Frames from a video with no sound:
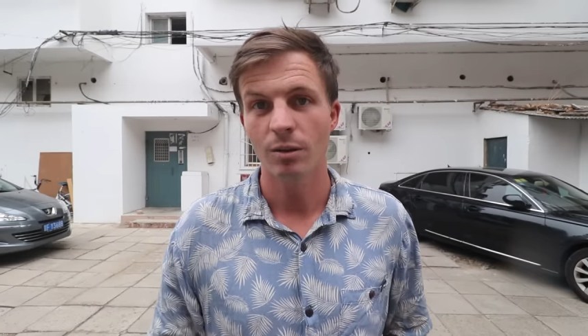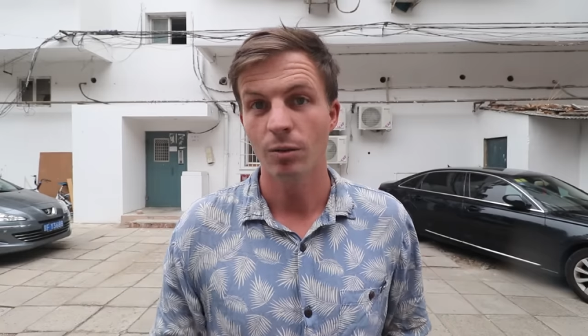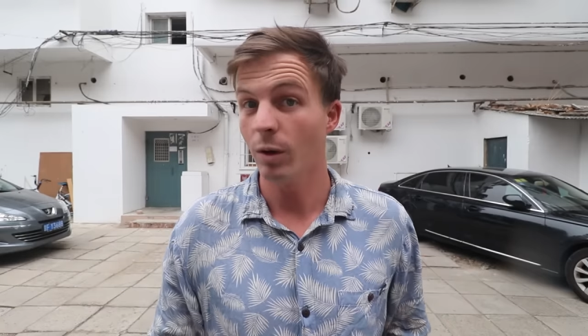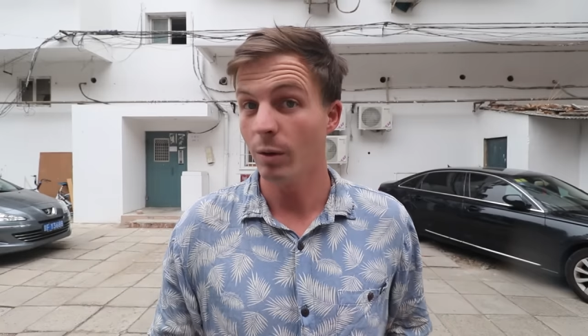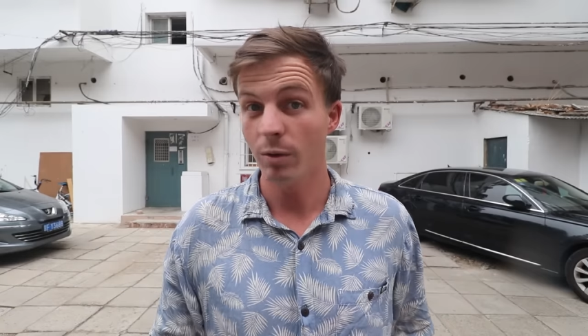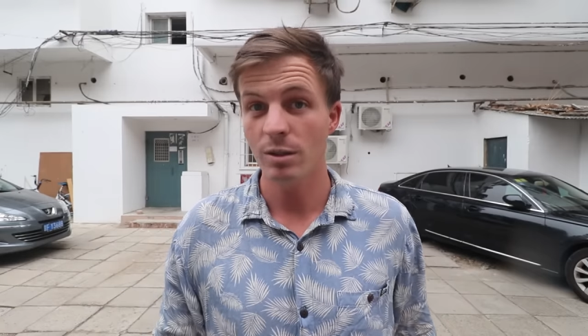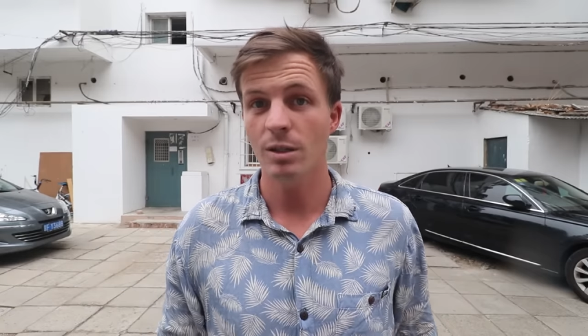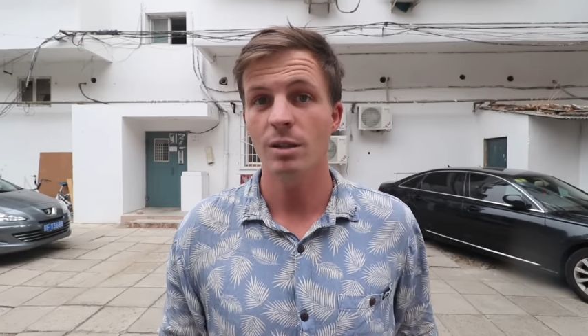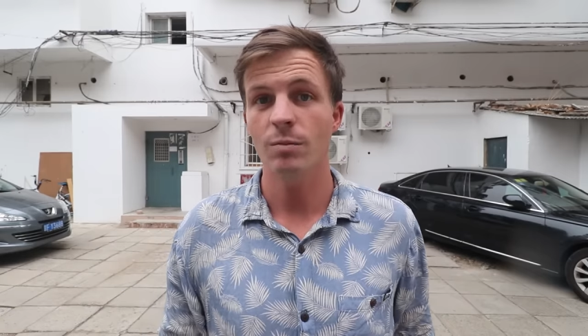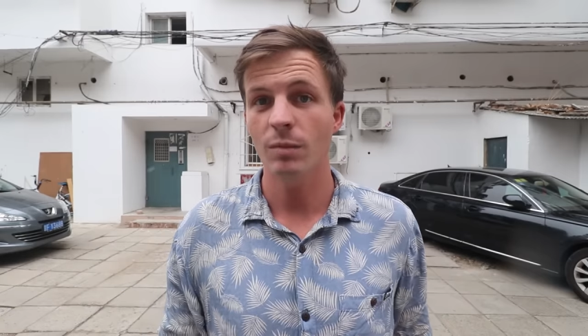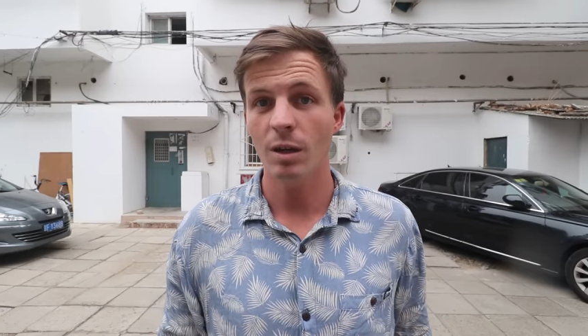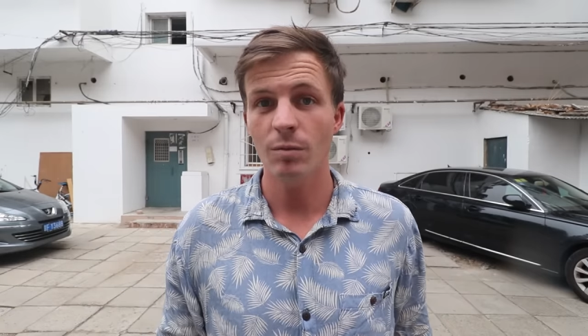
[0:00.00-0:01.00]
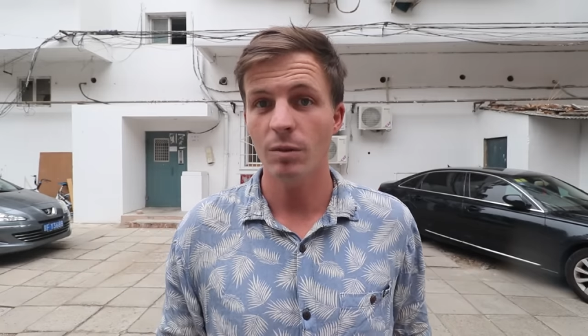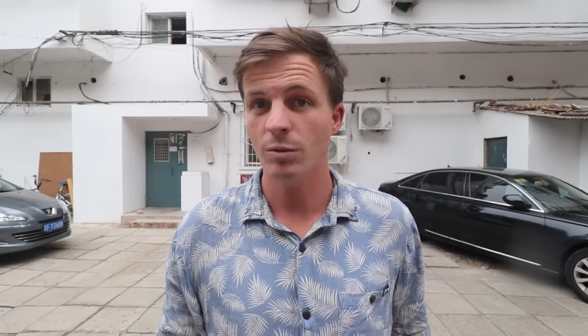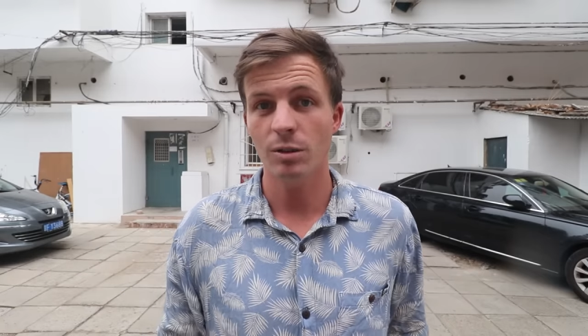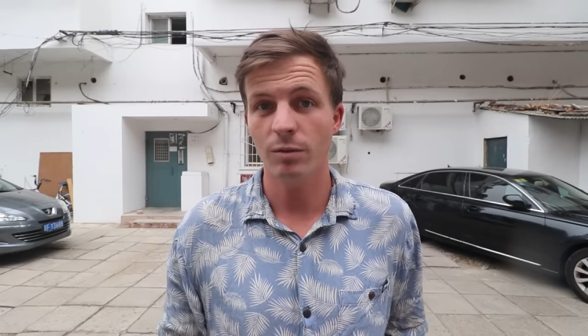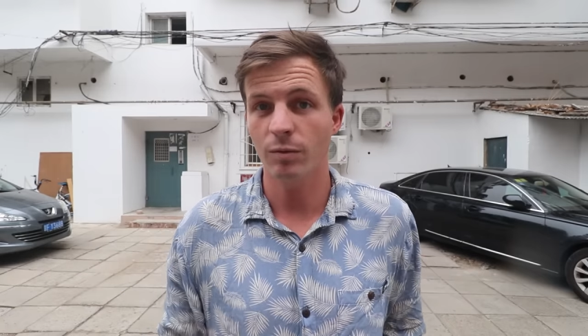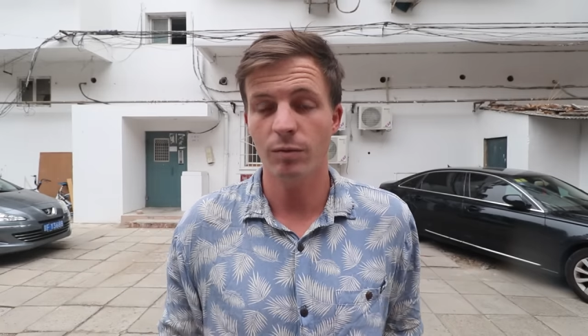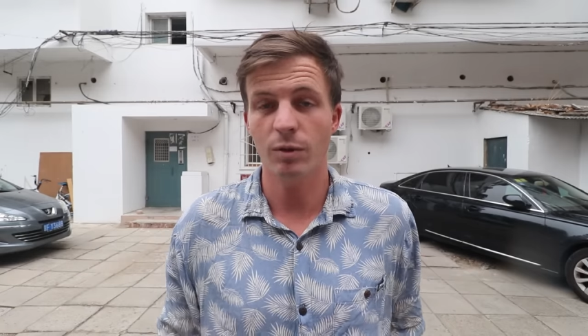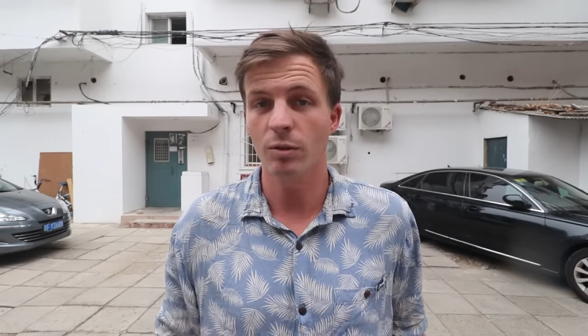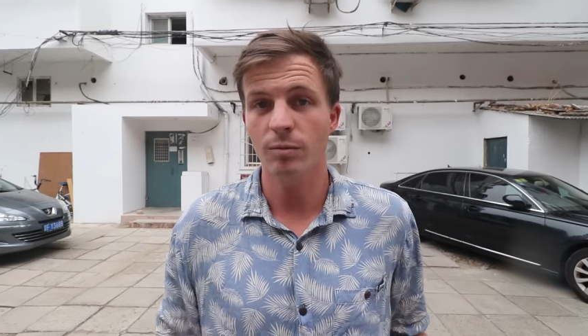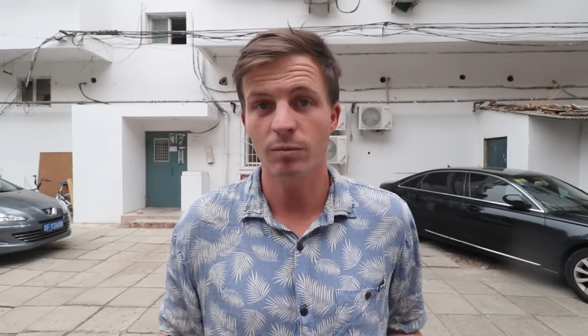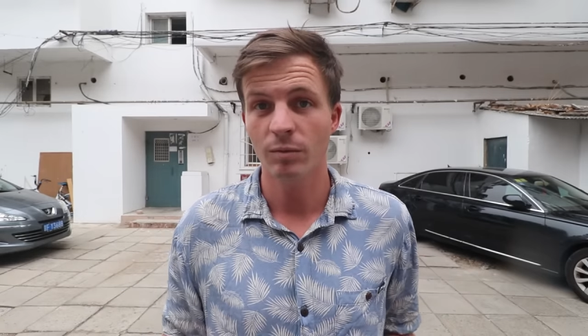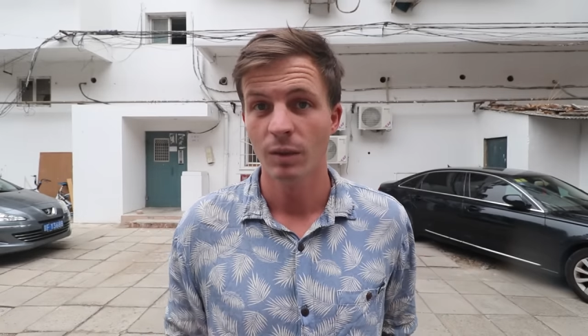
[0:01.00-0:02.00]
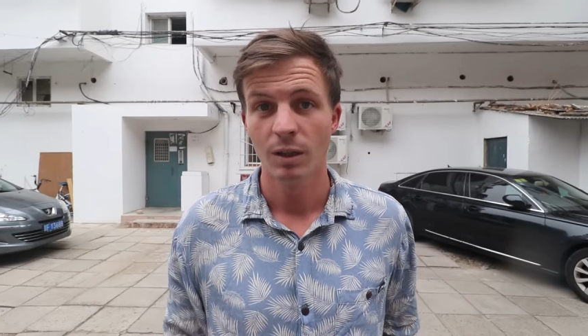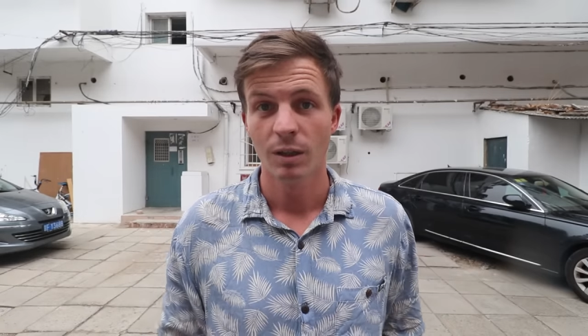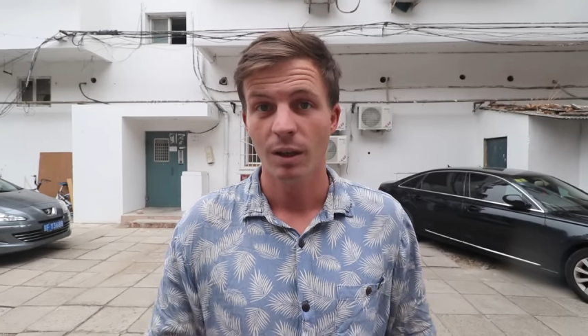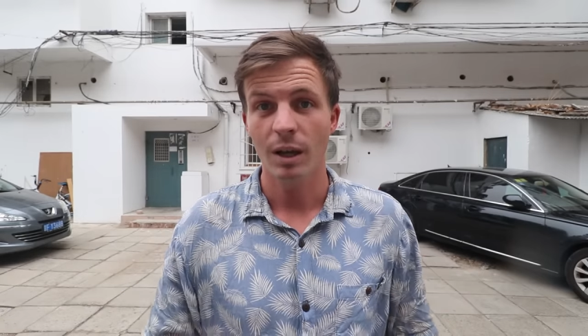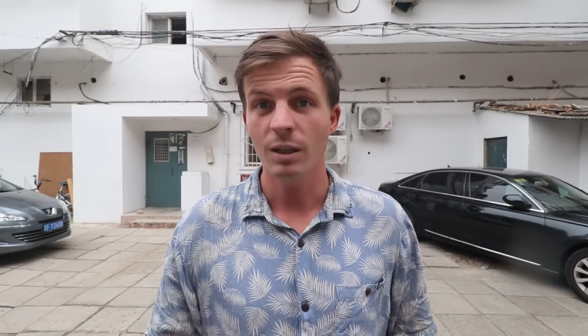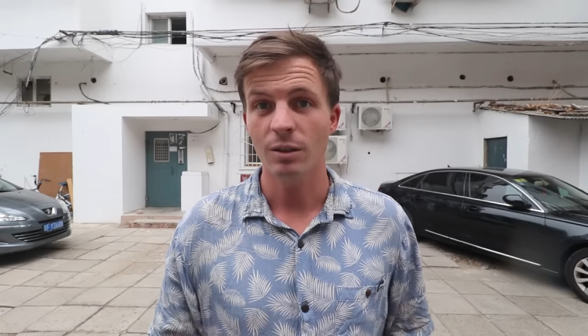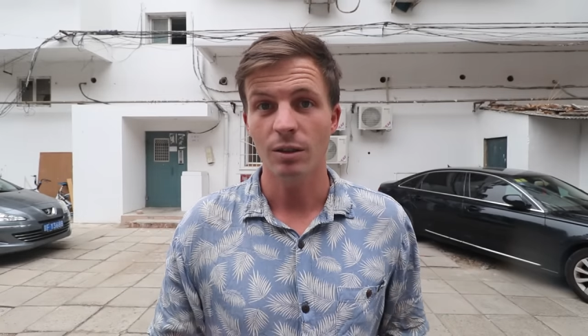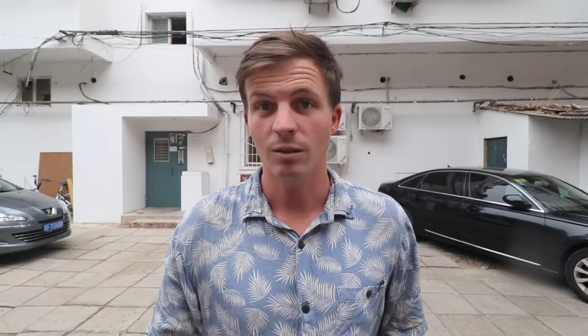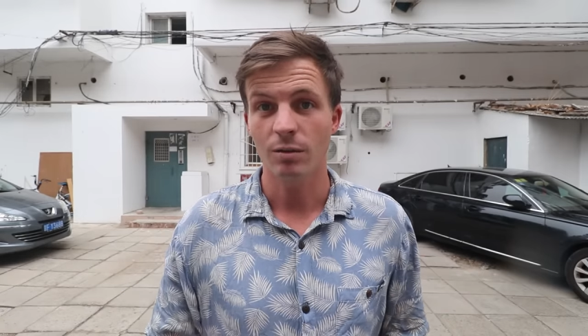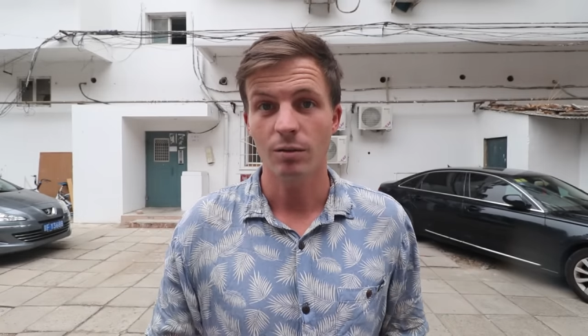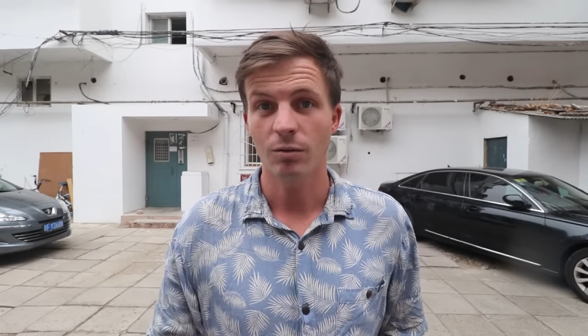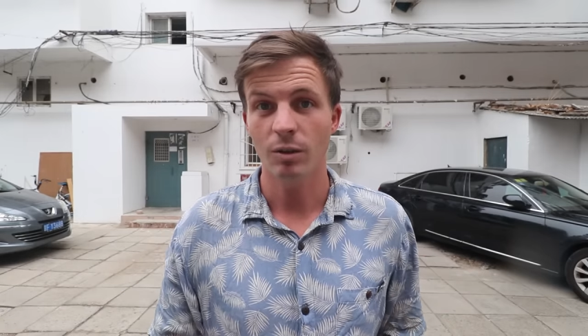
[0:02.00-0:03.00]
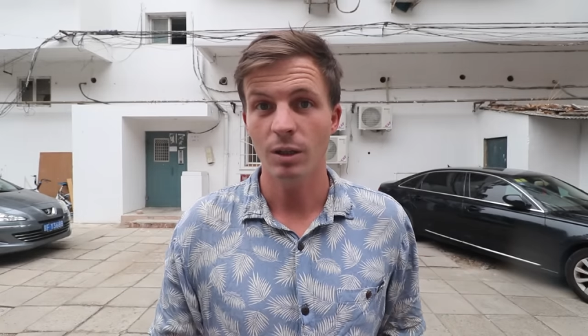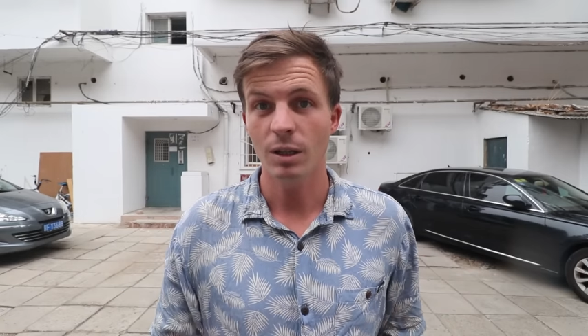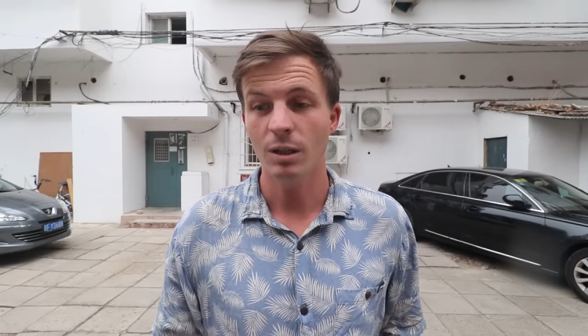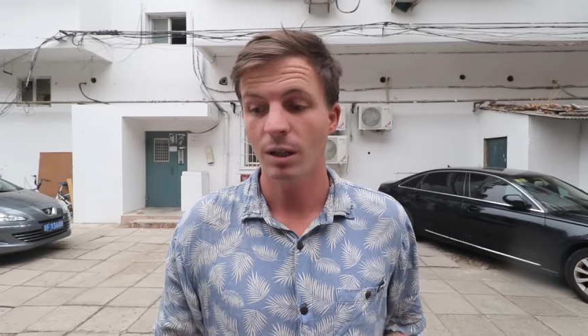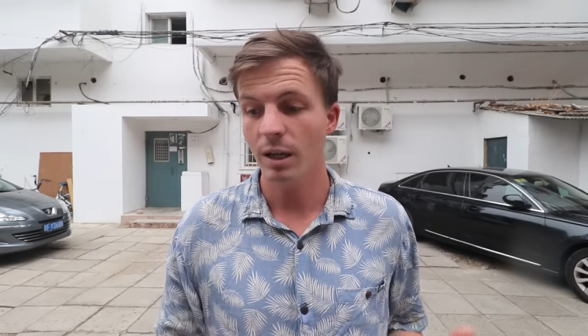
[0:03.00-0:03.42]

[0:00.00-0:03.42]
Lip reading: what I wanted and be able to film anything, really.